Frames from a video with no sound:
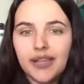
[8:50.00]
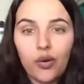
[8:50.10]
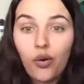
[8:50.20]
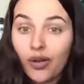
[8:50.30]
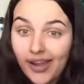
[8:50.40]

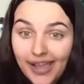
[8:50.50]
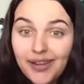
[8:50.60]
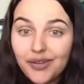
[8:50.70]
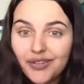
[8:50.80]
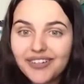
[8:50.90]
or
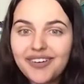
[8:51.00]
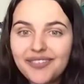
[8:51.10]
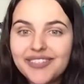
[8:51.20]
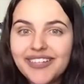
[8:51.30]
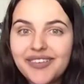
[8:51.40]
any other
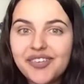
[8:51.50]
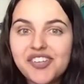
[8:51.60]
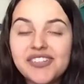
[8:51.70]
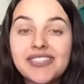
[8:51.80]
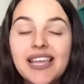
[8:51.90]
of the
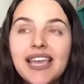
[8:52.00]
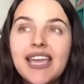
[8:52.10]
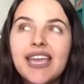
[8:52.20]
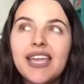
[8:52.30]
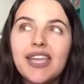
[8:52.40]
languages.
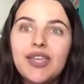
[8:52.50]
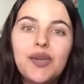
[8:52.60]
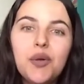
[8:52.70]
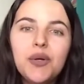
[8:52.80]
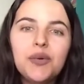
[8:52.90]

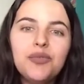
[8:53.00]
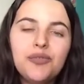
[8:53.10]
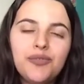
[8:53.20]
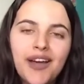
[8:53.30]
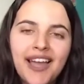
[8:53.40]
You will
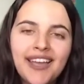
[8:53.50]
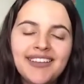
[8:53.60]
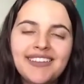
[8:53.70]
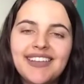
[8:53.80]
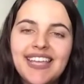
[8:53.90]

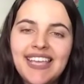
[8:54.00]
find